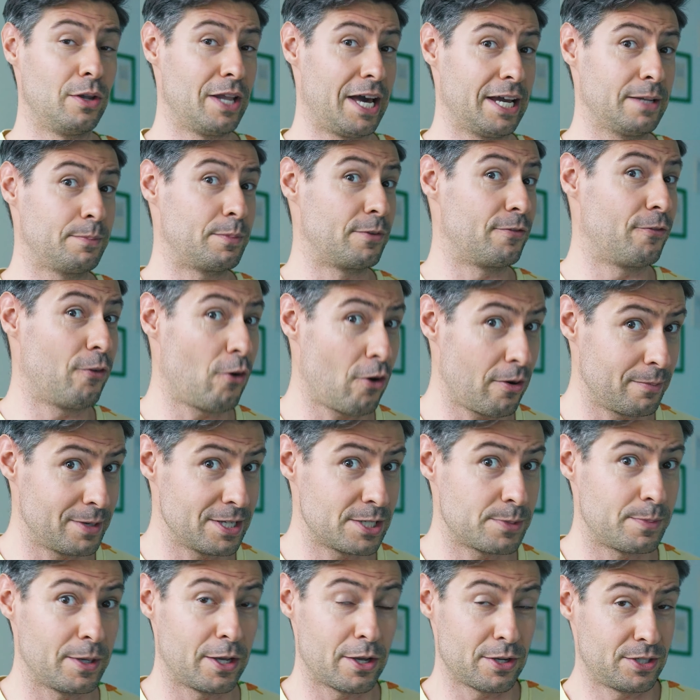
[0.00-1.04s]
light
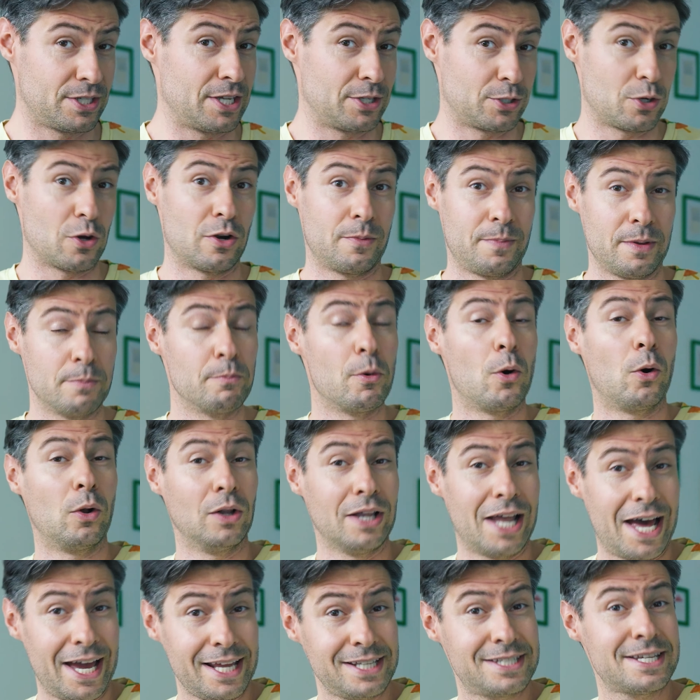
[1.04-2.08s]
performance, because there's going to be more
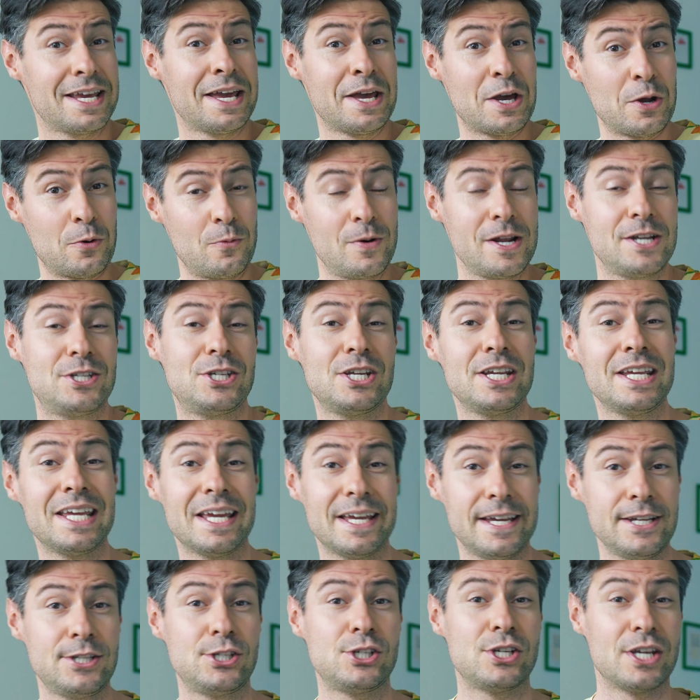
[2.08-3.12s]
light reaching
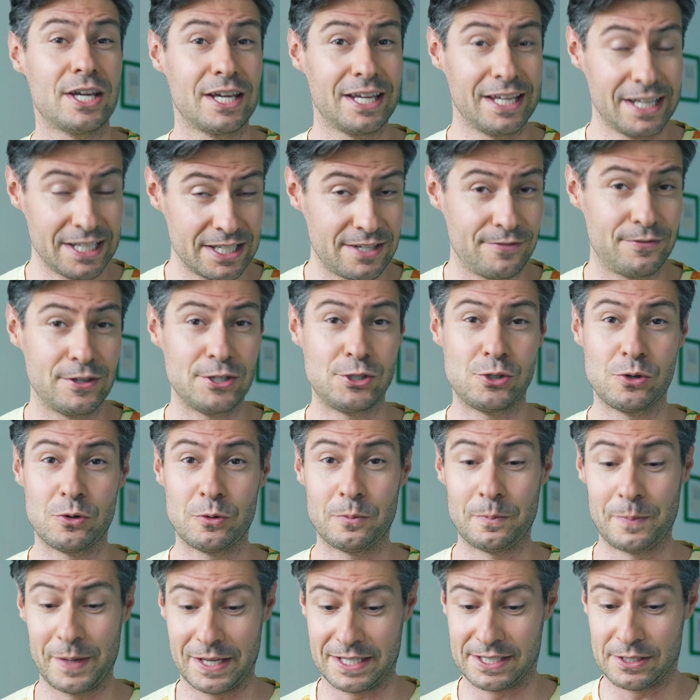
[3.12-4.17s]
each individual
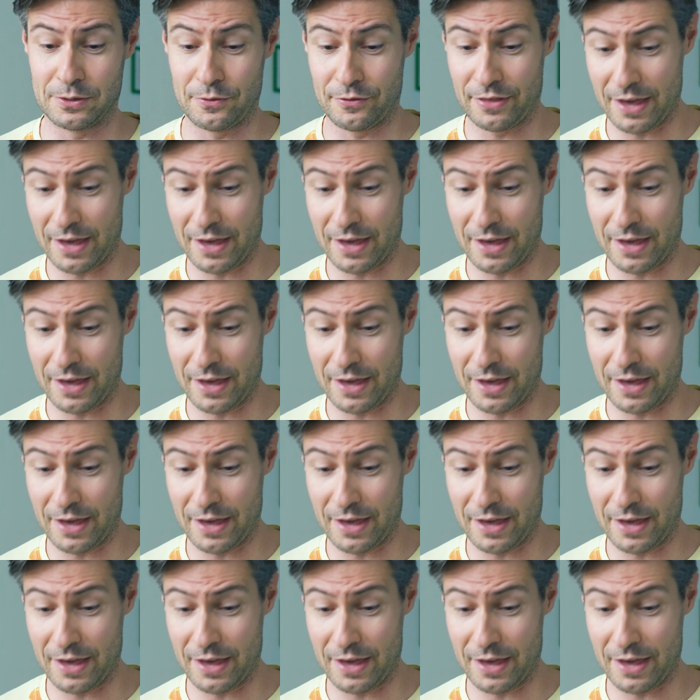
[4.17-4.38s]
pixel.